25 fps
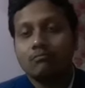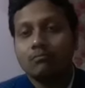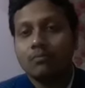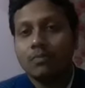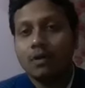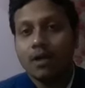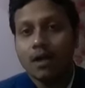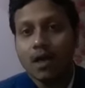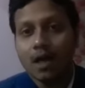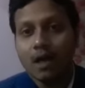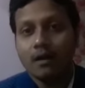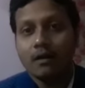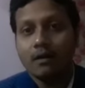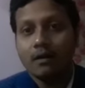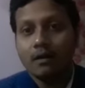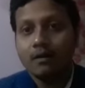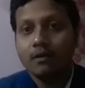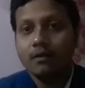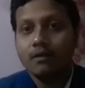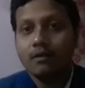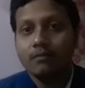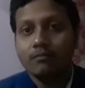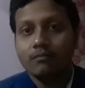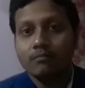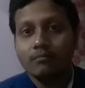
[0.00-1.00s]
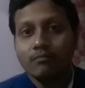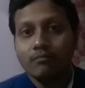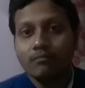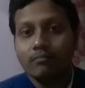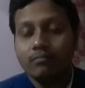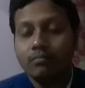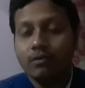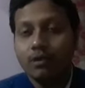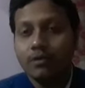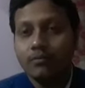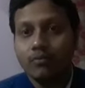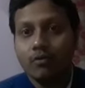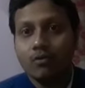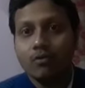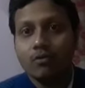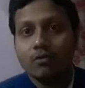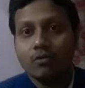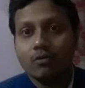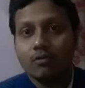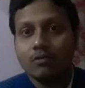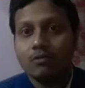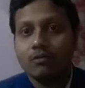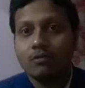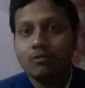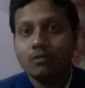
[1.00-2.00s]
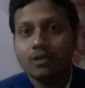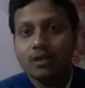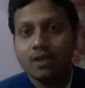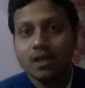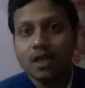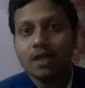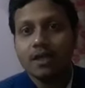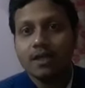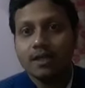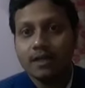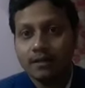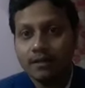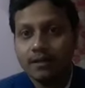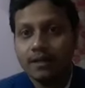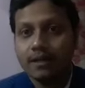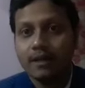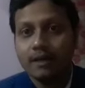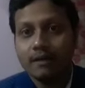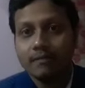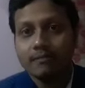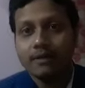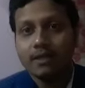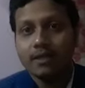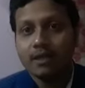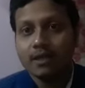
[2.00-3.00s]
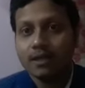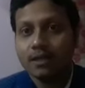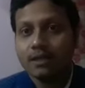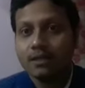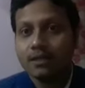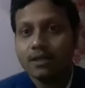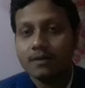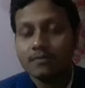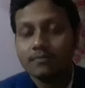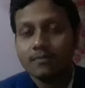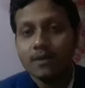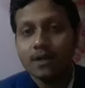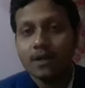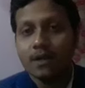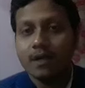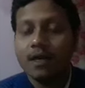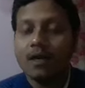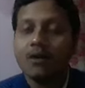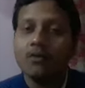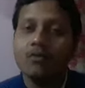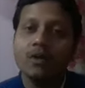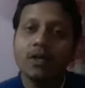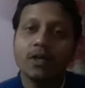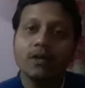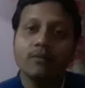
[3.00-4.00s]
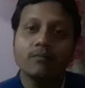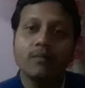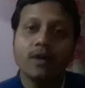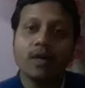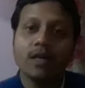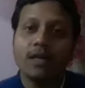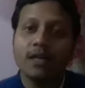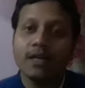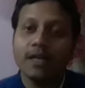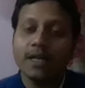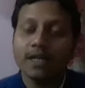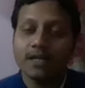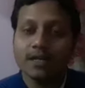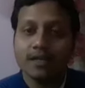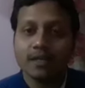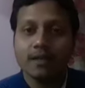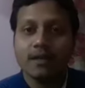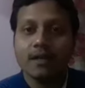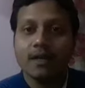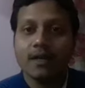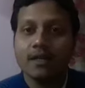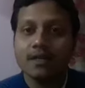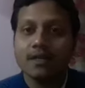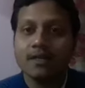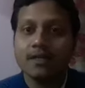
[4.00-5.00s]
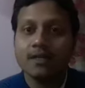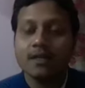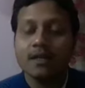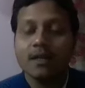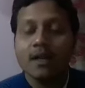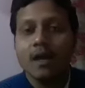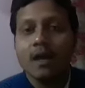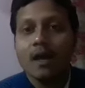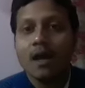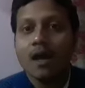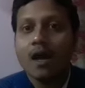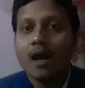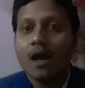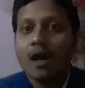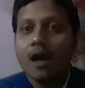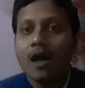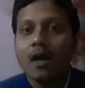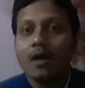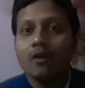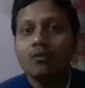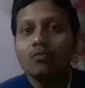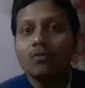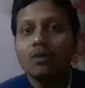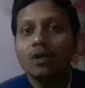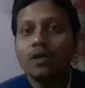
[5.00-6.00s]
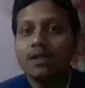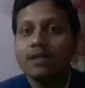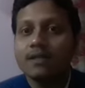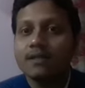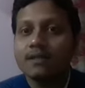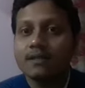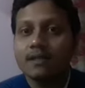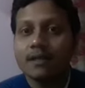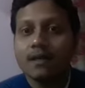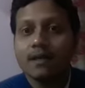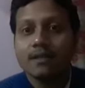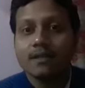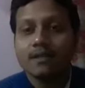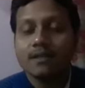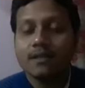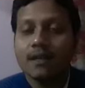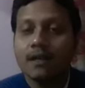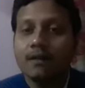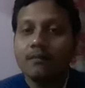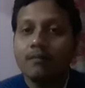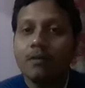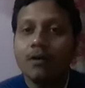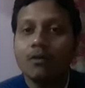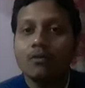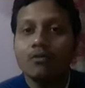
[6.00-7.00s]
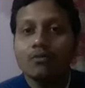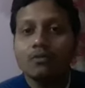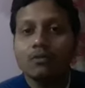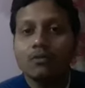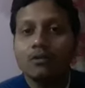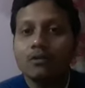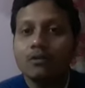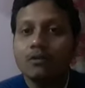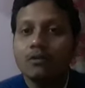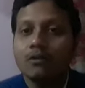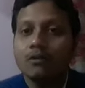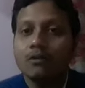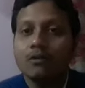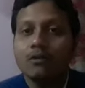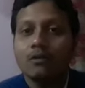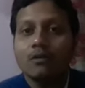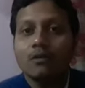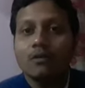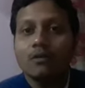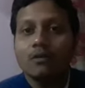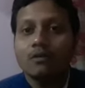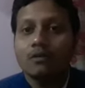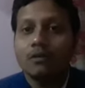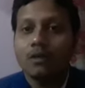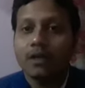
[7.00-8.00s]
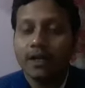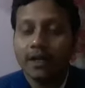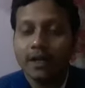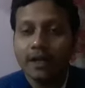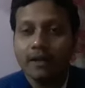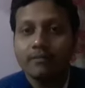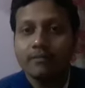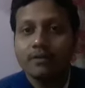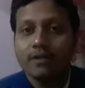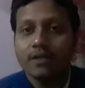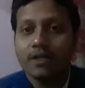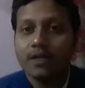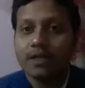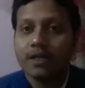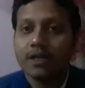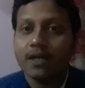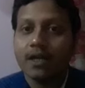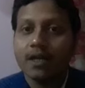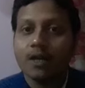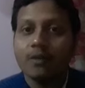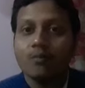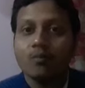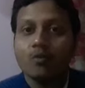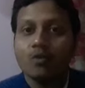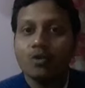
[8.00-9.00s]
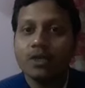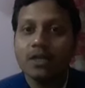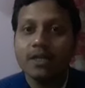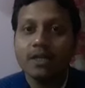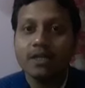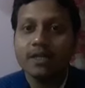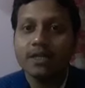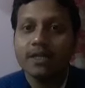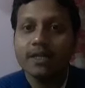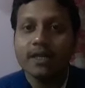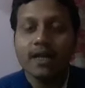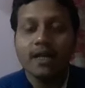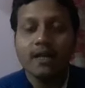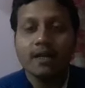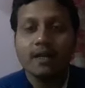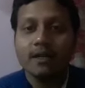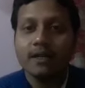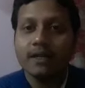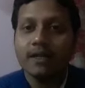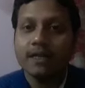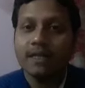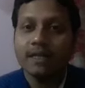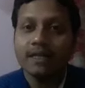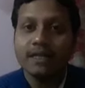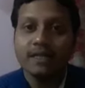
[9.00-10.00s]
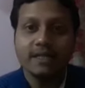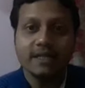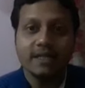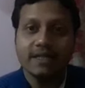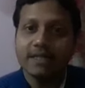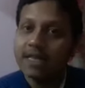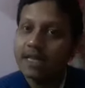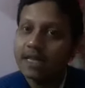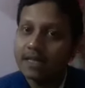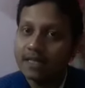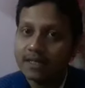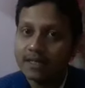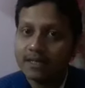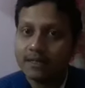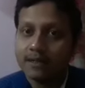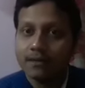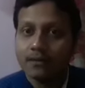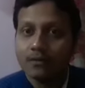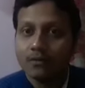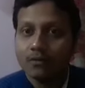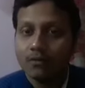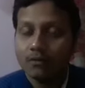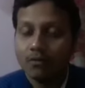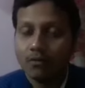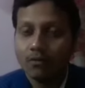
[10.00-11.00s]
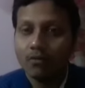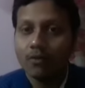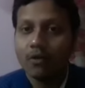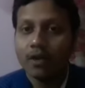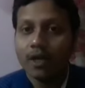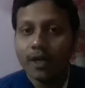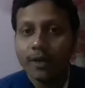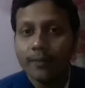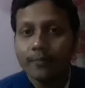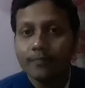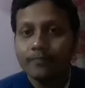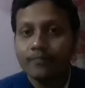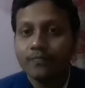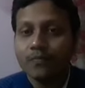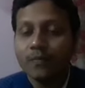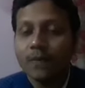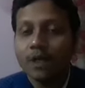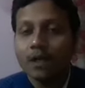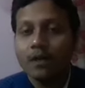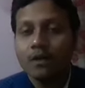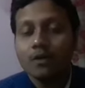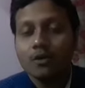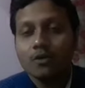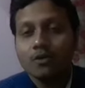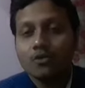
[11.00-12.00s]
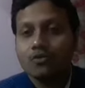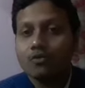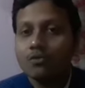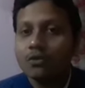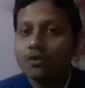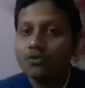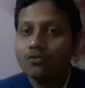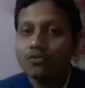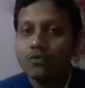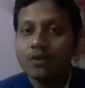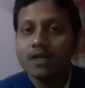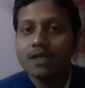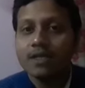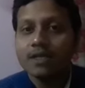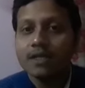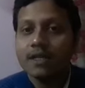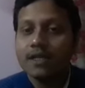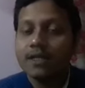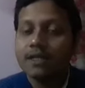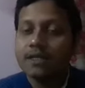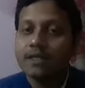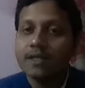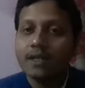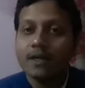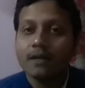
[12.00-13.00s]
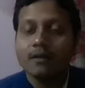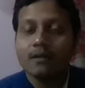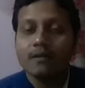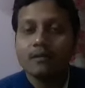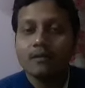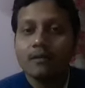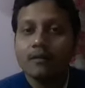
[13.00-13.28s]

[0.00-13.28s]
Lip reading: learn before starting the gravitation chapter. Now, in my next class, I will discuss about the gravitational potential in details. Okay, so in today's lecture,